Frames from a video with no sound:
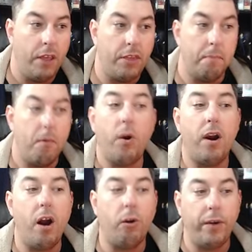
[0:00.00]
The more
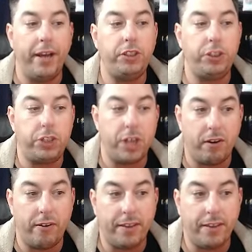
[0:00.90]
outrage you generate, the